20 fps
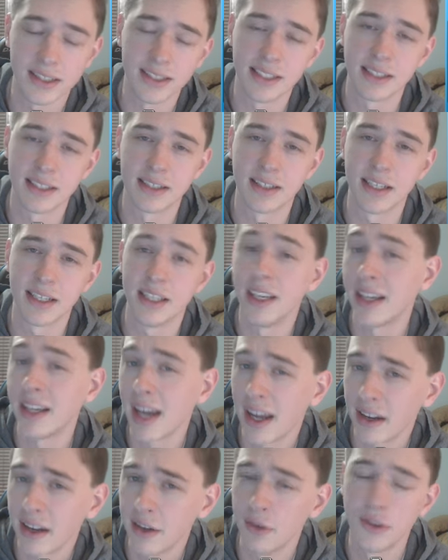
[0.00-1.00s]
a dislike. You
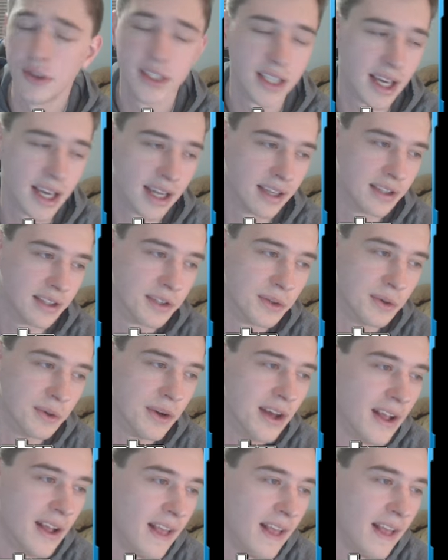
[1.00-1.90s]
got to do what you got to do.